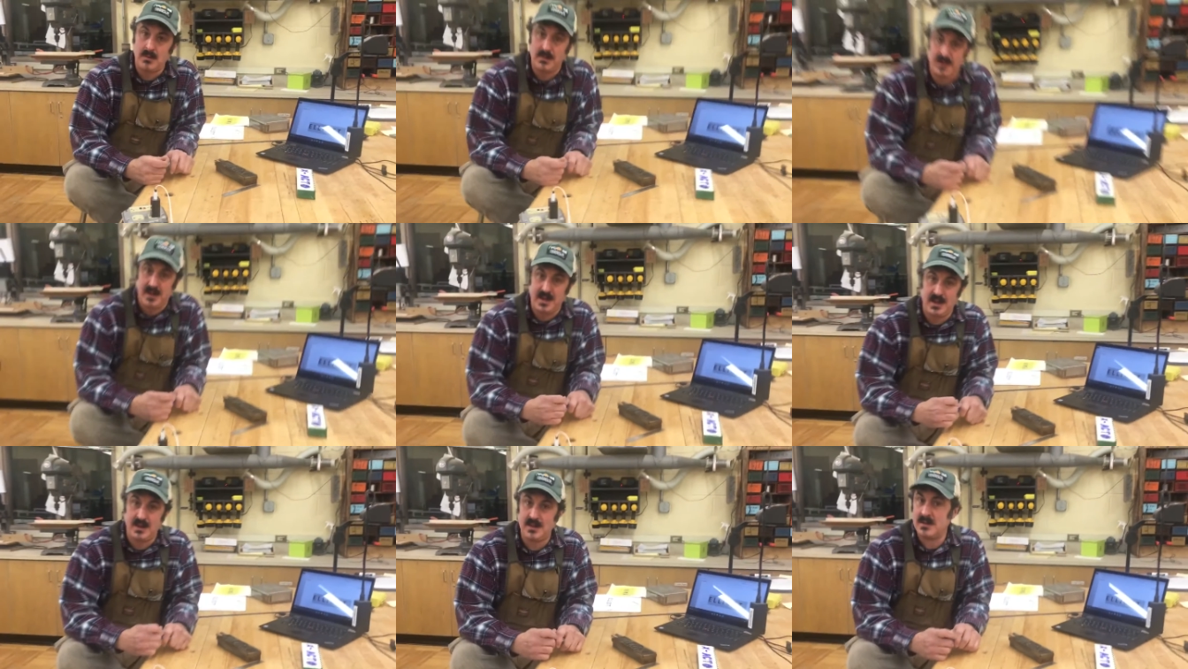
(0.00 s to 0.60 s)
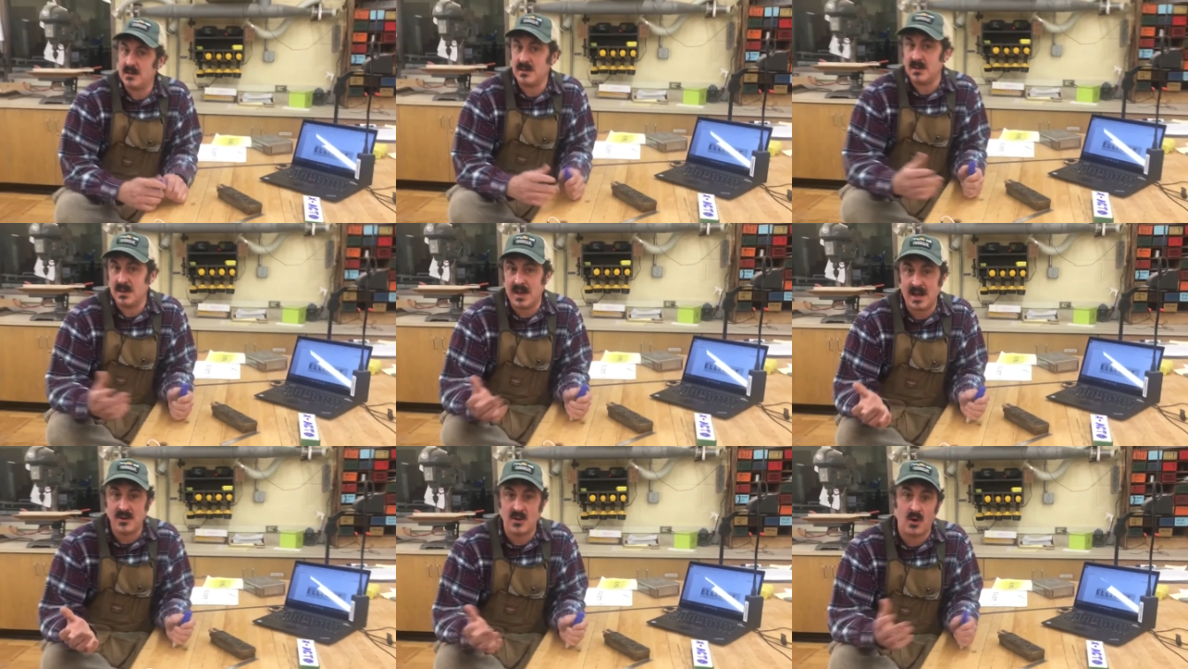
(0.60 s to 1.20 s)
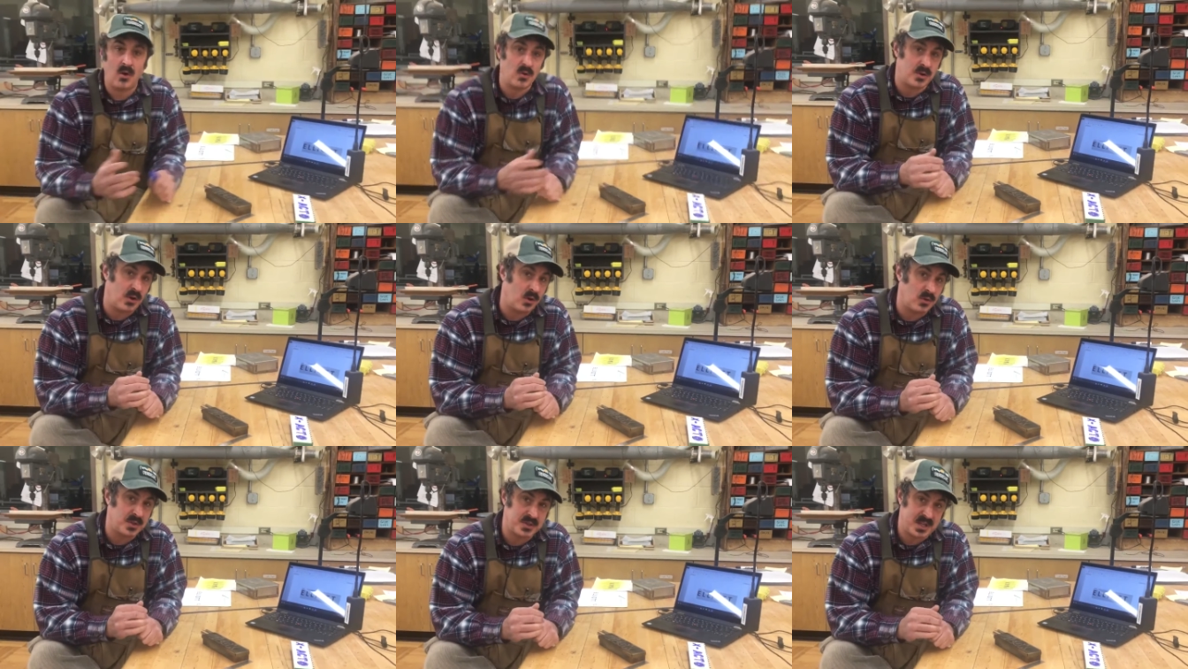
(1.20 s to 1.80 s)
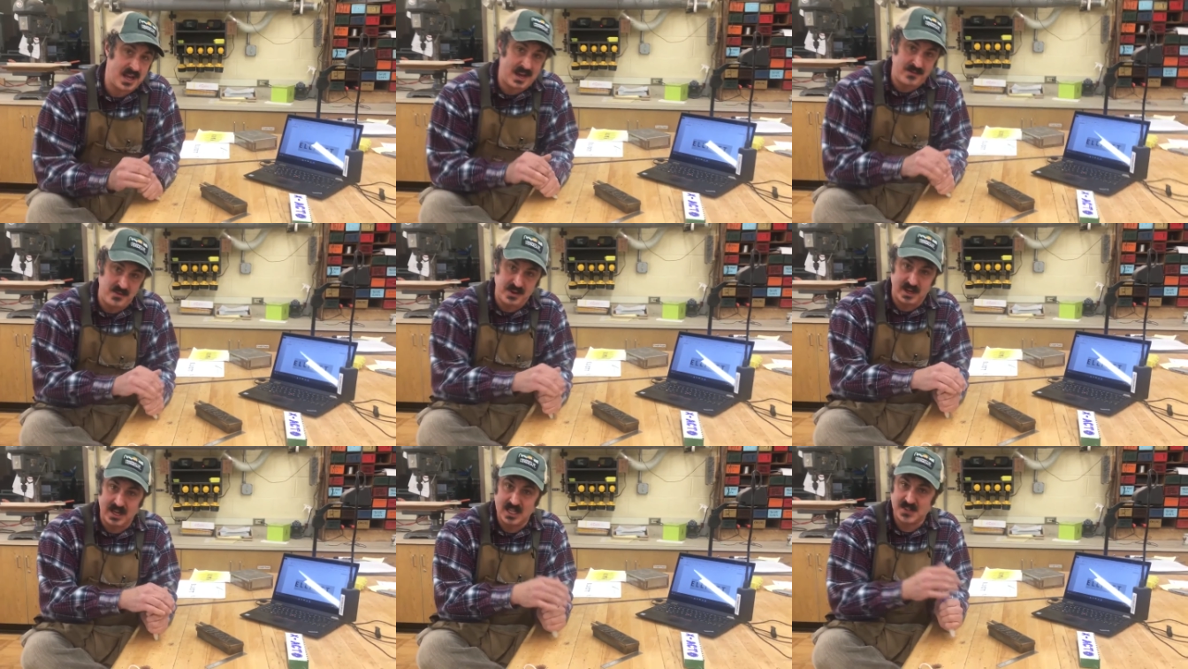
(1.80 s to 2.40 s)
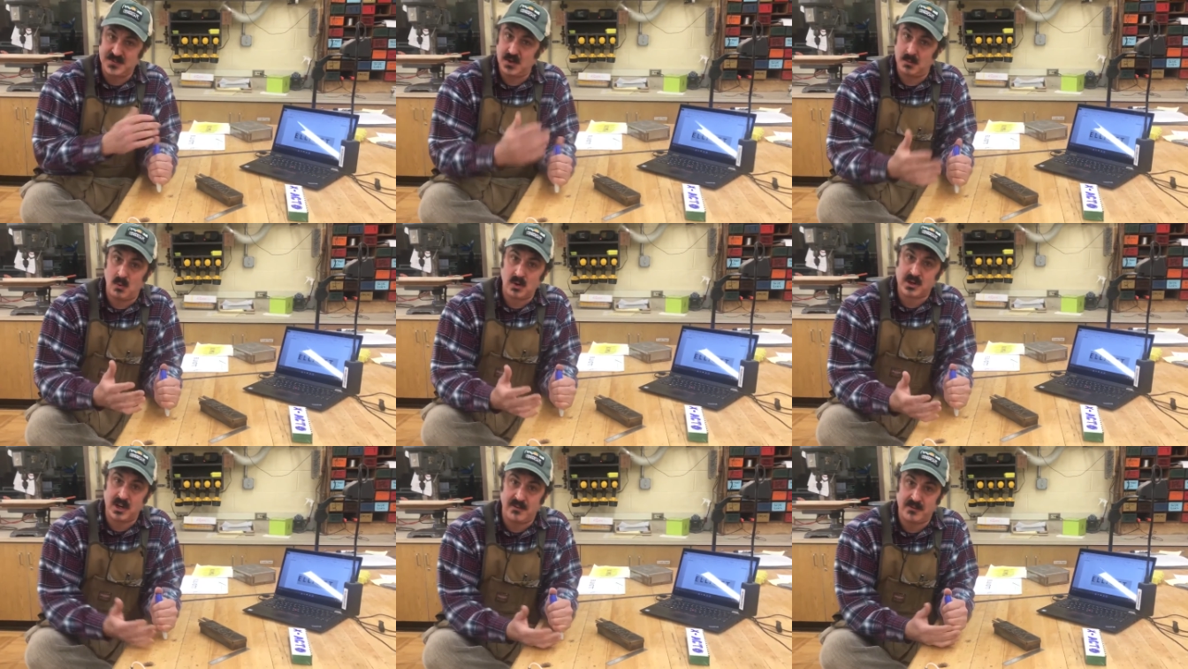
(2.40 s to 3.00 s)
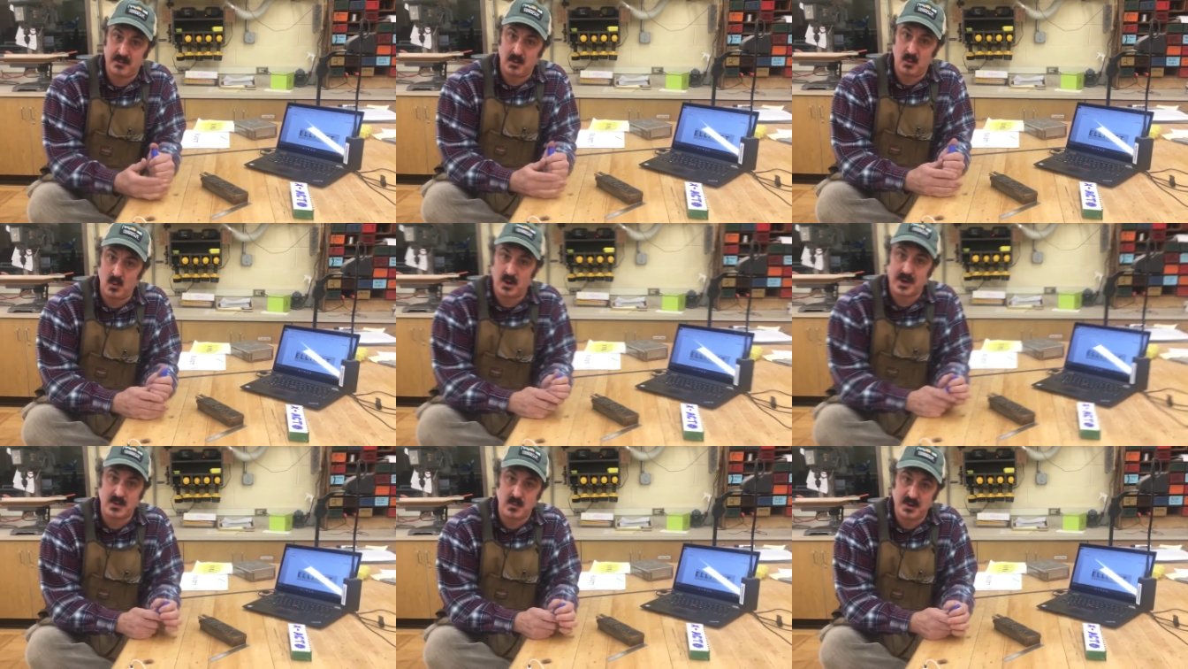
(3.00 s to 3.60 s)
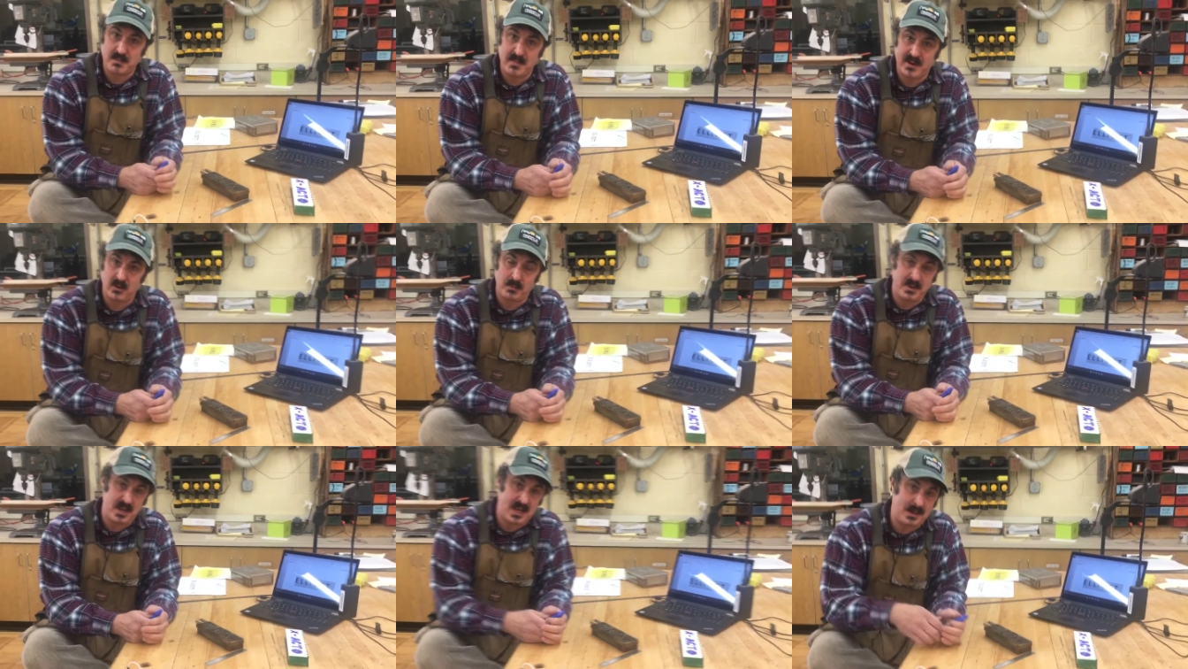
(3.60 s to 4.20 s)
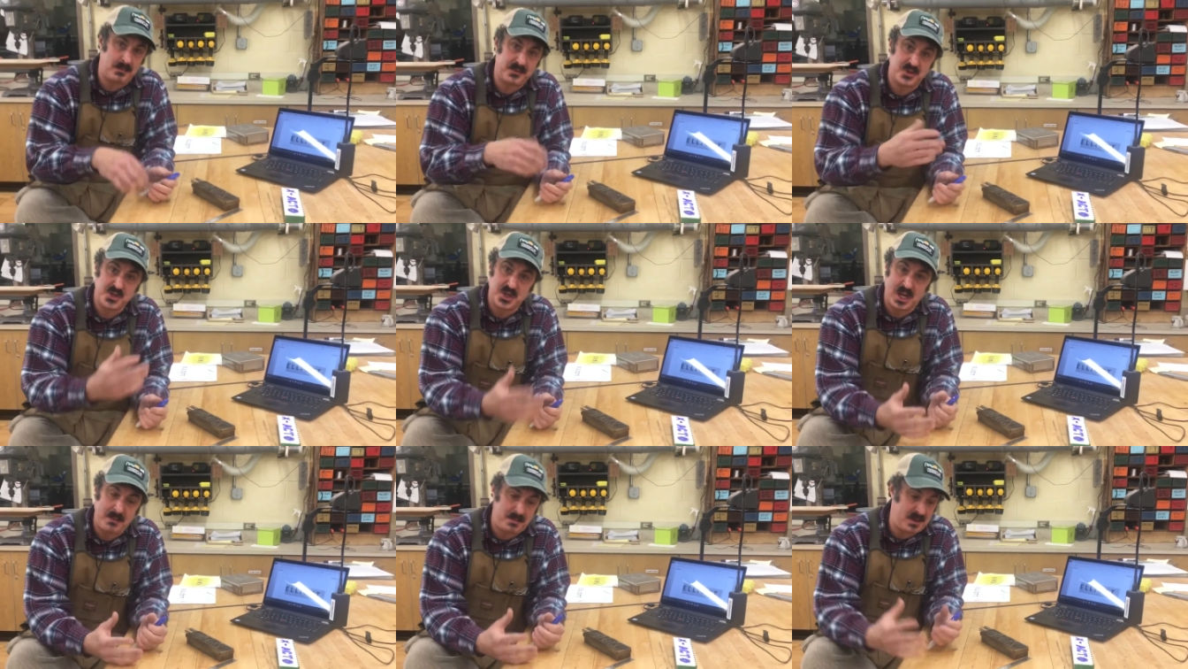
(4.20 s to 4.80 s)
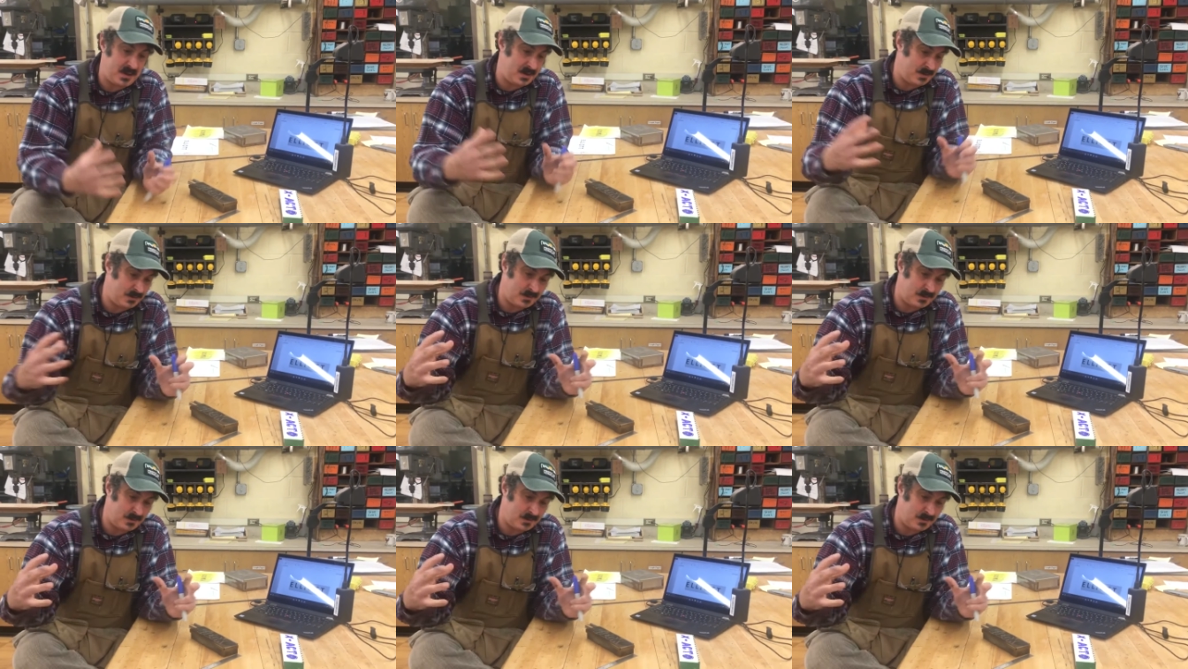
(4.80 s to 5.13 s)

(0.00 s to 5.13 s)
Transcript: the, the end-all goal is to have you guys feel more comfortable working with metal, being able to shape it